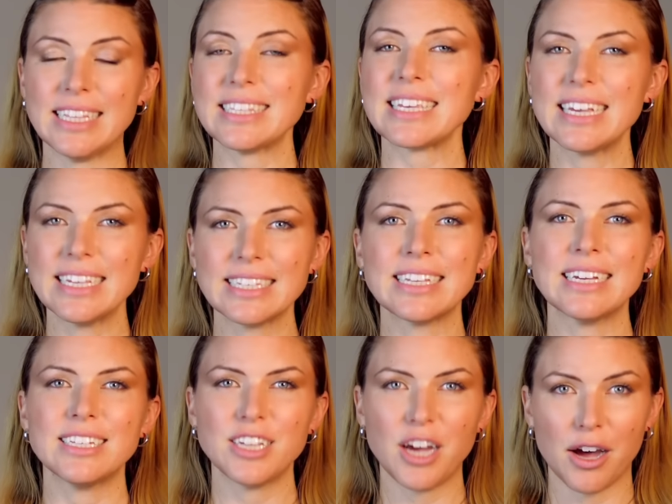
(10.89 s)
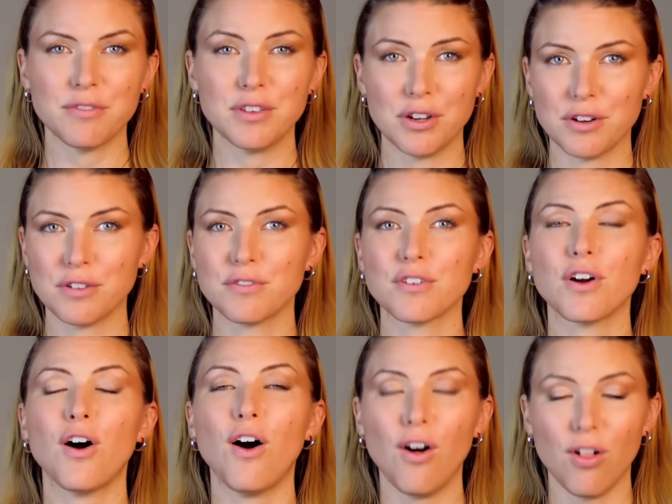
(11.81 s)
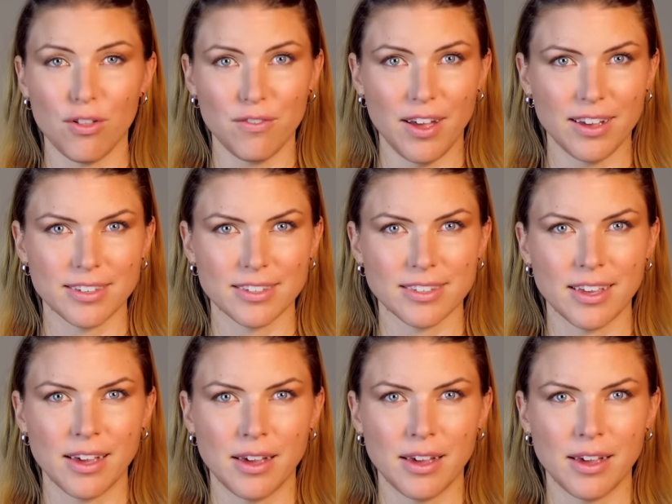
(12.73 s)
this isn't a tough year for all of us,